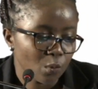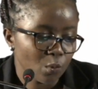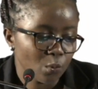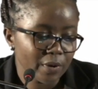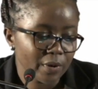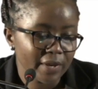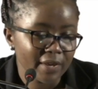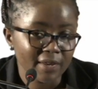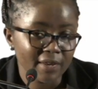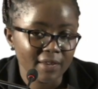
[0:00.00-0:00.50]

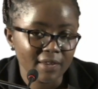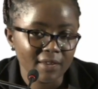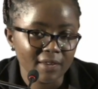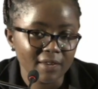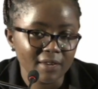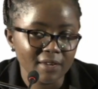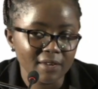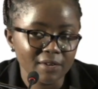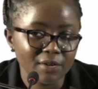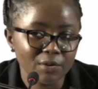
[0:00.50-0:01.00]

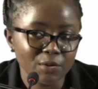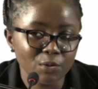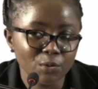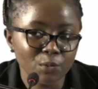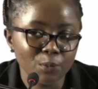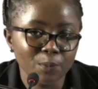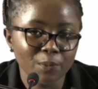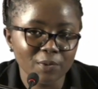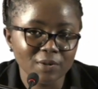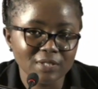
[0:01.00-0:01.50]
We
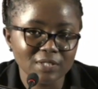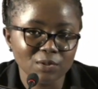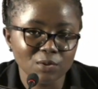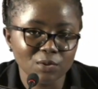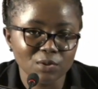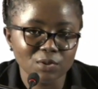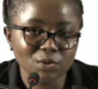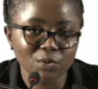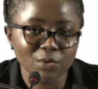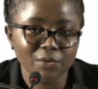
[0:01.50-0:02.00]
do post
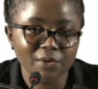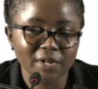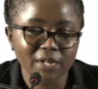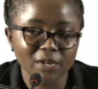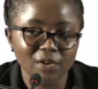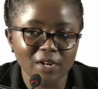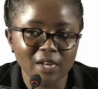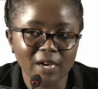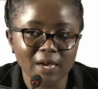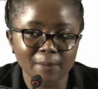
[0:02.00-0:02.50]
also
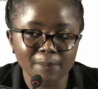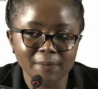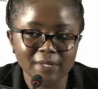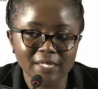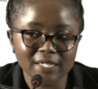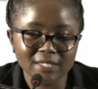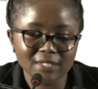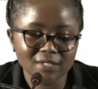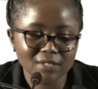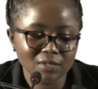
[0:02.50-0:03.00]
regular
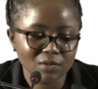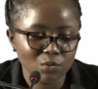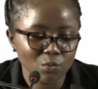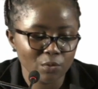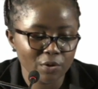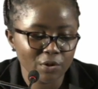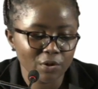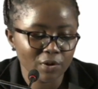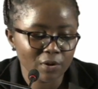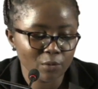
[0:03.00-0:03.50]
updates.
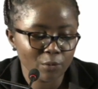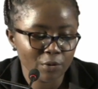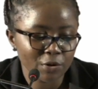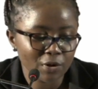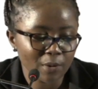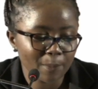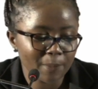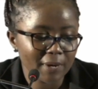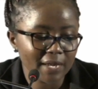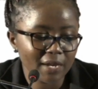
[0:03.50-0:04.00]
When
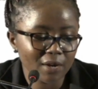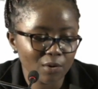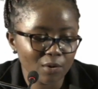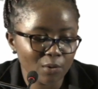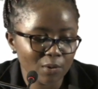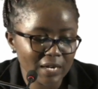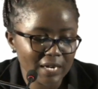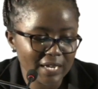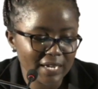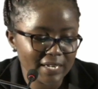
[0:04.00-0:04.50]
you're applying
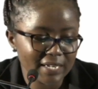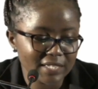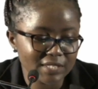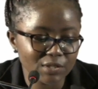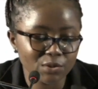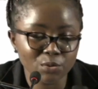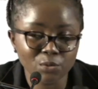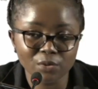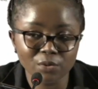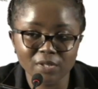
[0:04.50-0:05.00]
online,
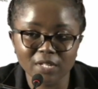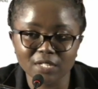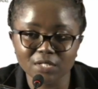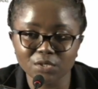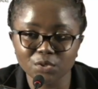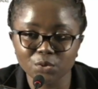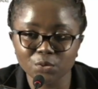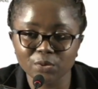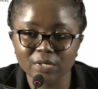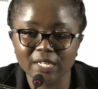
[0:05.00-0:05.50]
it's through the
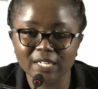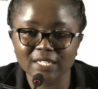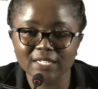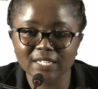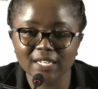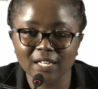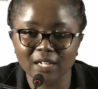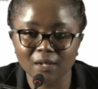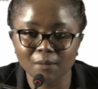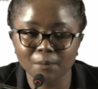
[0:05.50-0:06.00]
Student
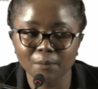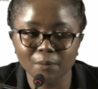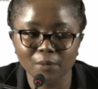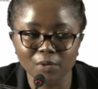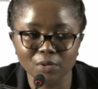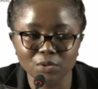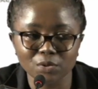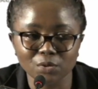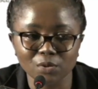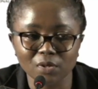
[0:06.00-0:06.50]
Helb
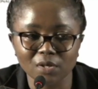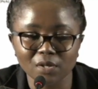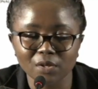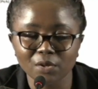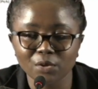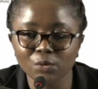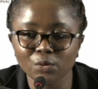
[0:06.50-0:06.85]
portal.